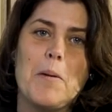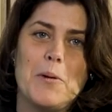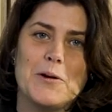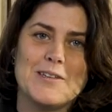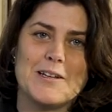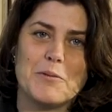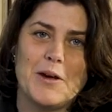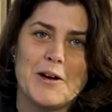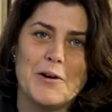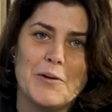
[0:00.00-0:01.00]
person
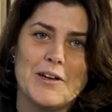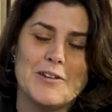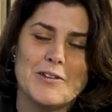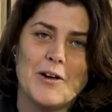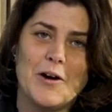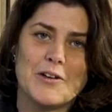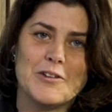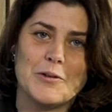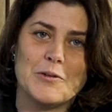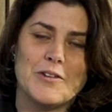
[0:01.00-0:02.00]
we are going to talk
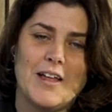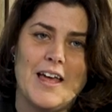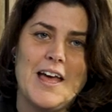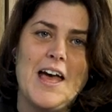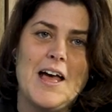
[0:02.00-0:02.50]
to today.